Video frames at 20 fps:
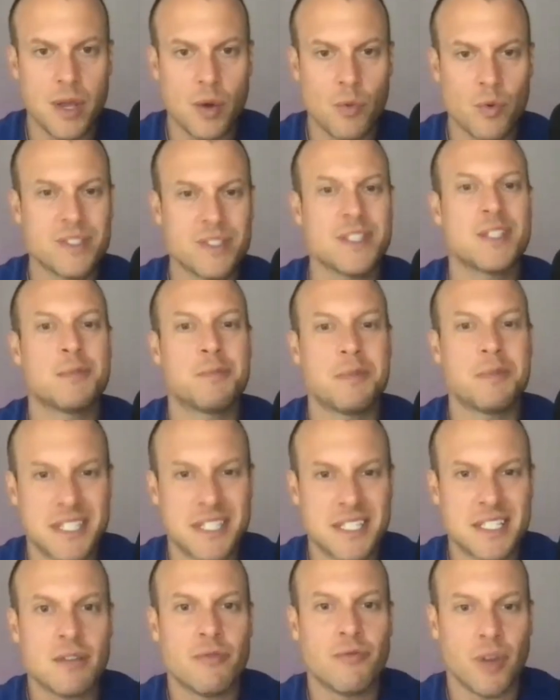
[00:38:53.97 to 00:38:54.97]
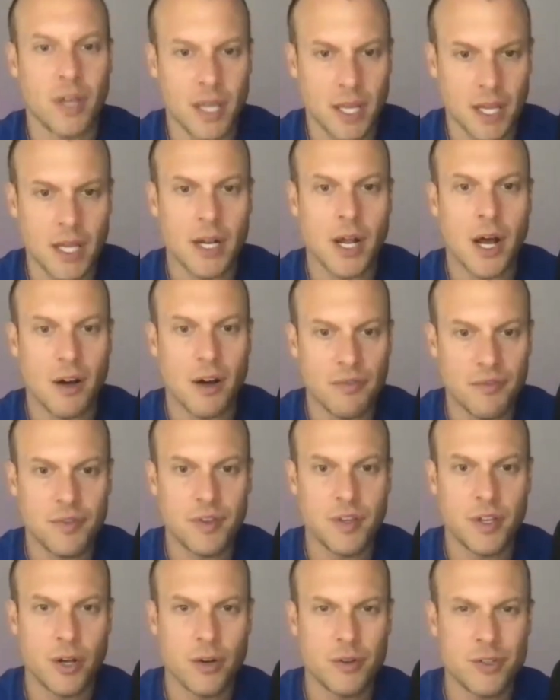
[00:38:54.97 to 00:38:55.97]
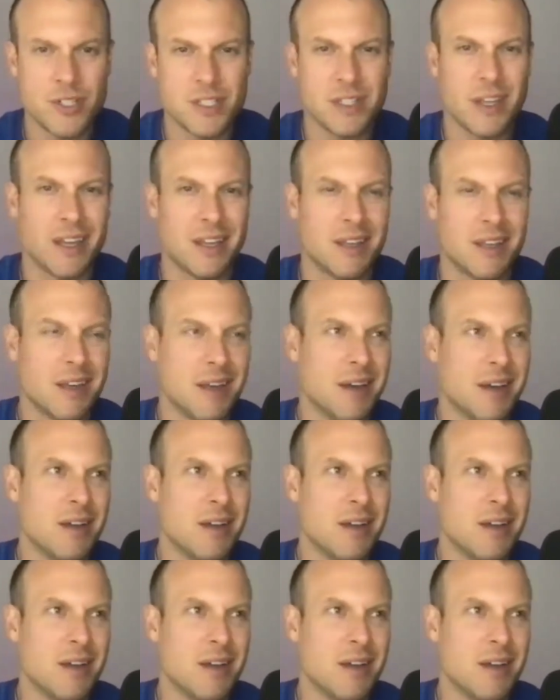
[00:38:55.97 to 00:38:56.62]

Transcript: It wasn't specific enough, you know, just like,